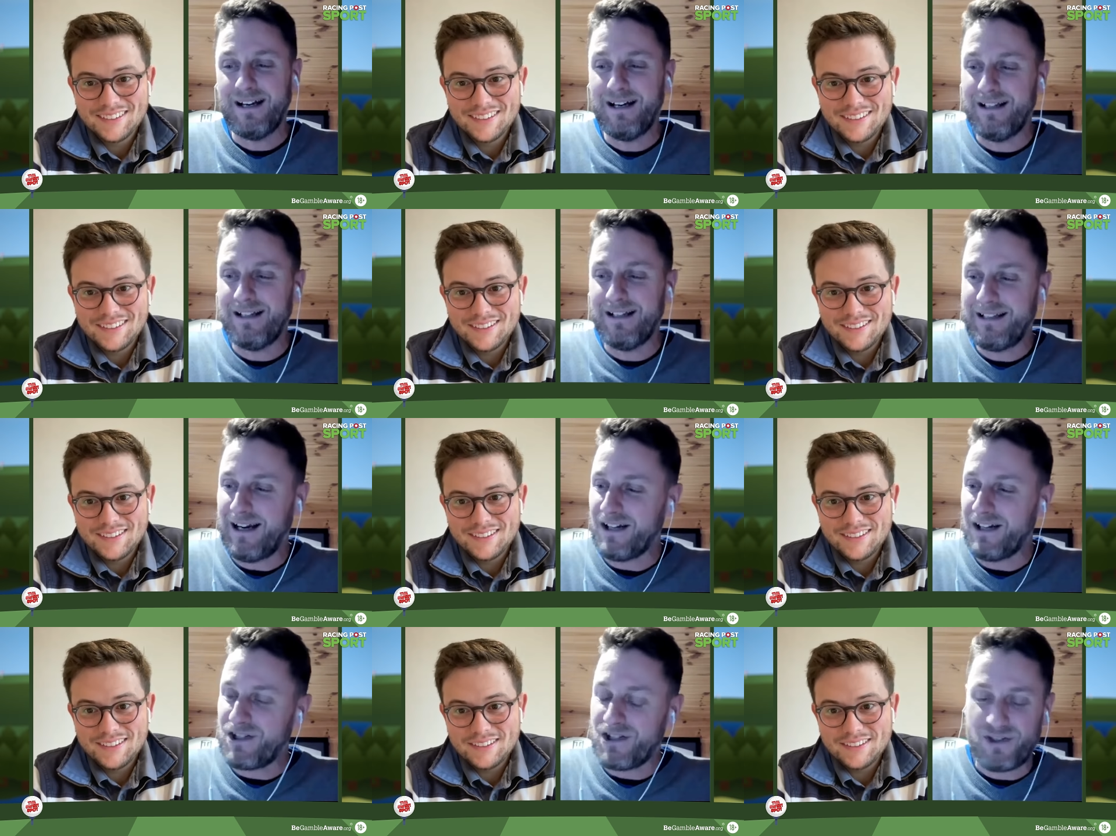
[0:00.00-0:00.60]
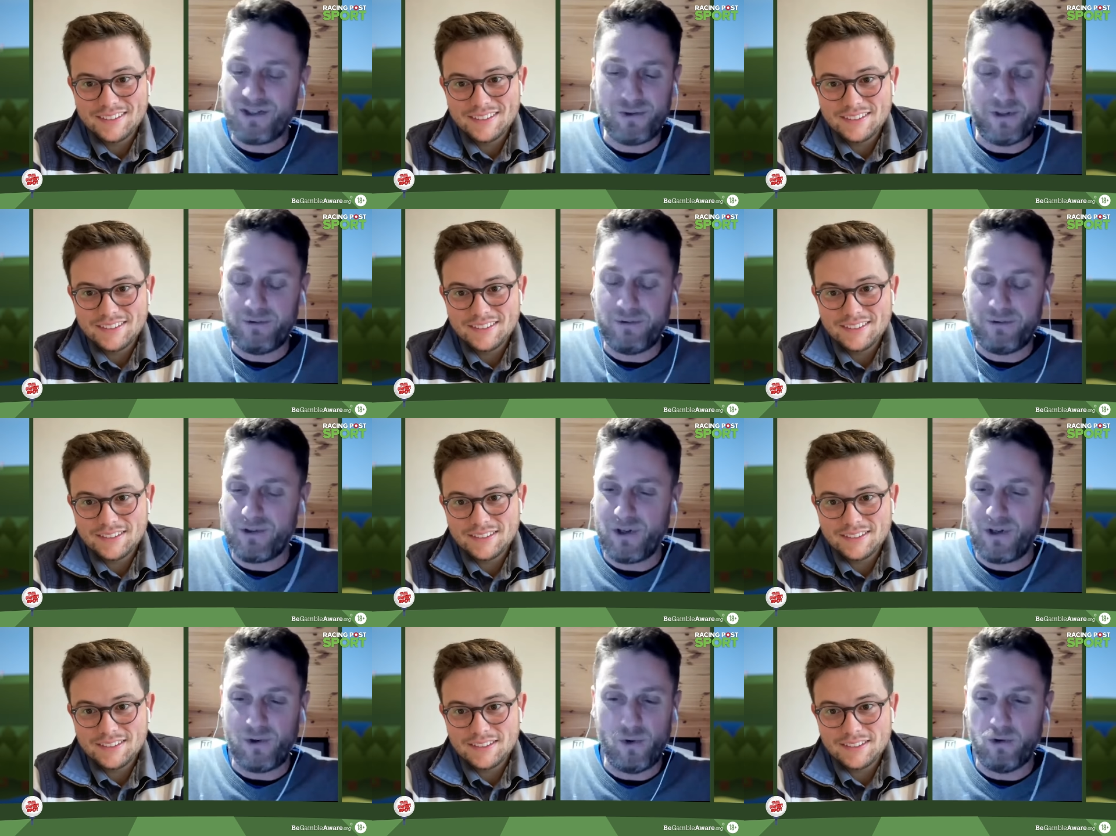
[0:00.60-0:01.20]
Speaker 1: Uh, yeah, I just thought
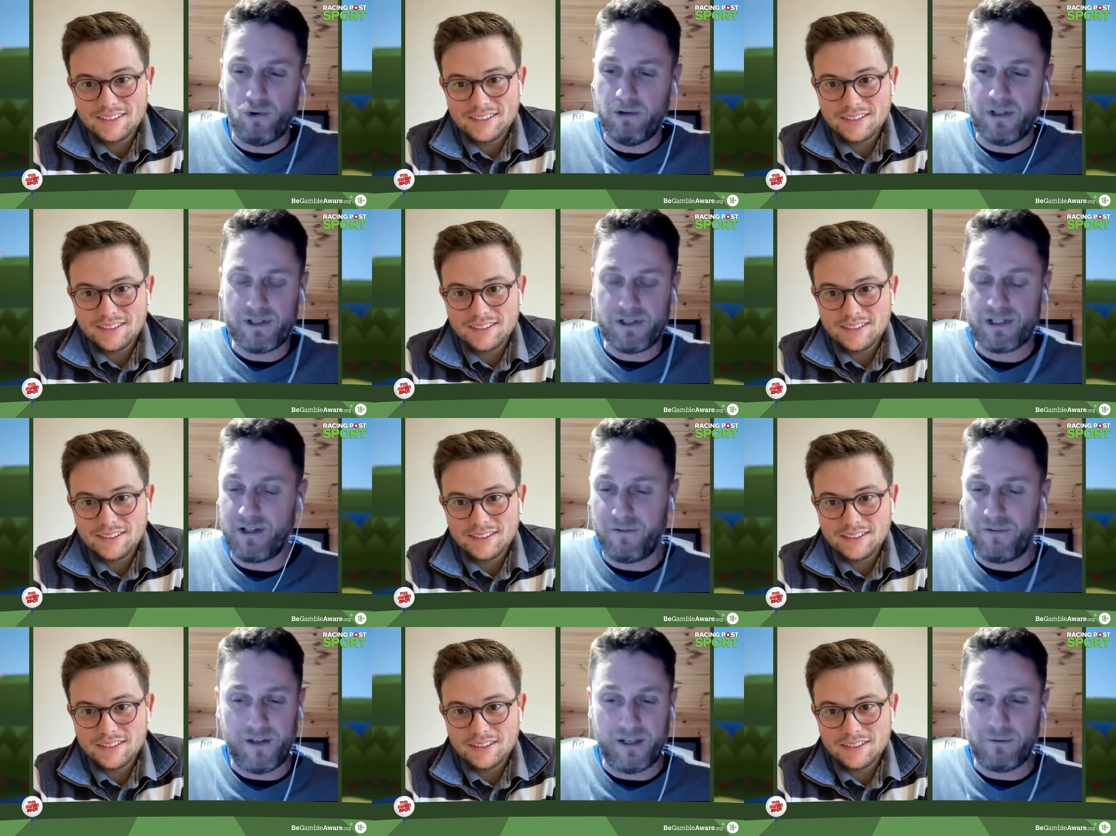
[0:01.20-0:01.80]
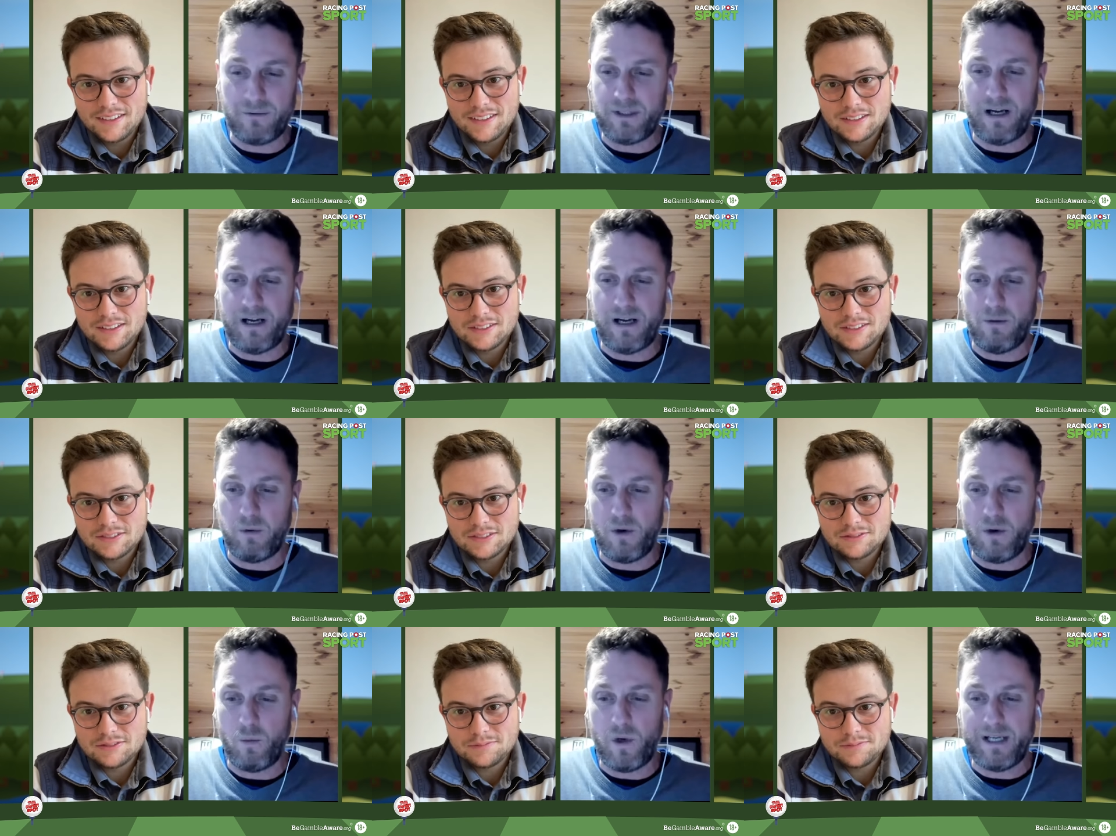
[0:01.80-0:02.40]
it was glorious. And I think,
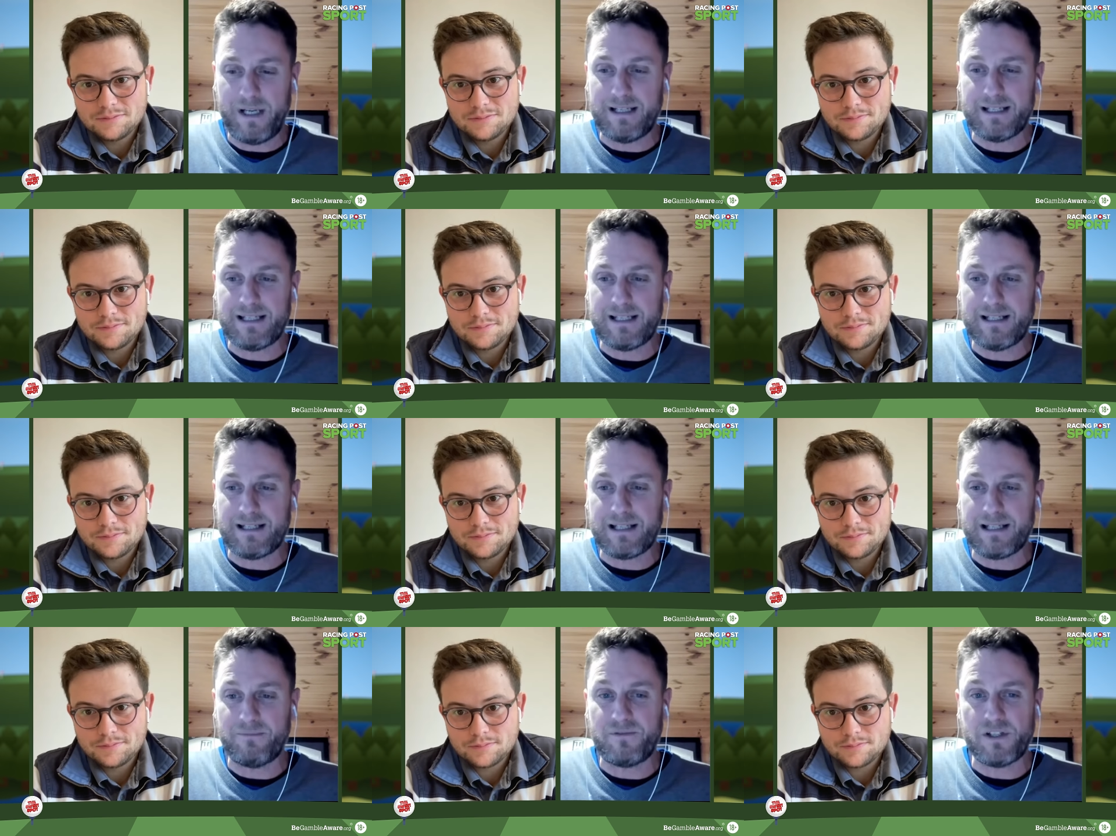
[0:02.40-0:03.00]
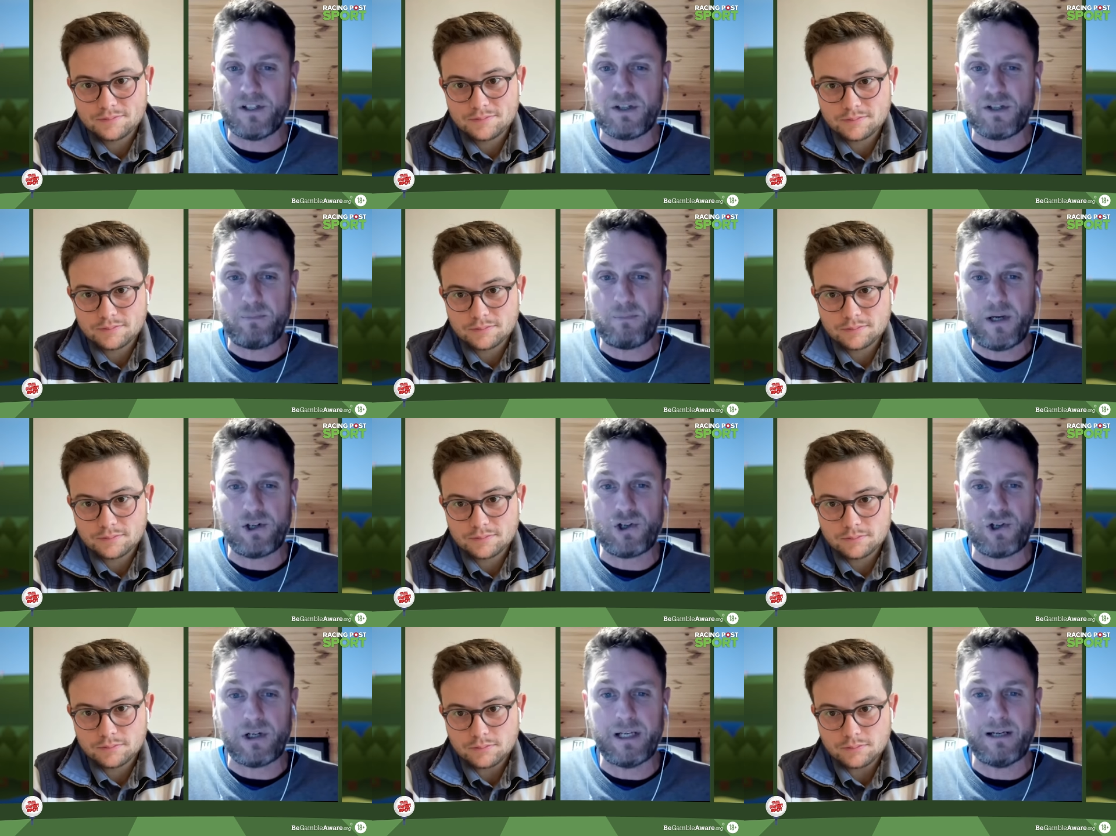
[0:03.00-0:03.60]
yeah, we're witnessing something
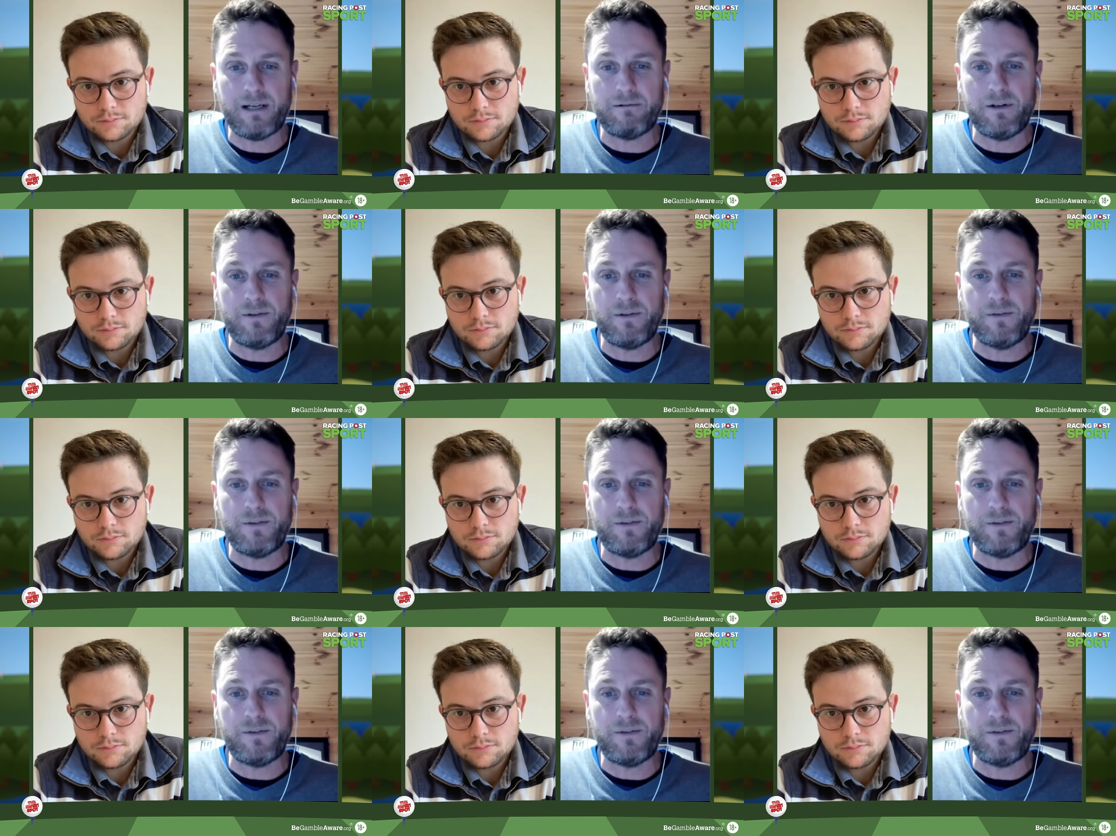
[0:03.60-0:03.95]
special here.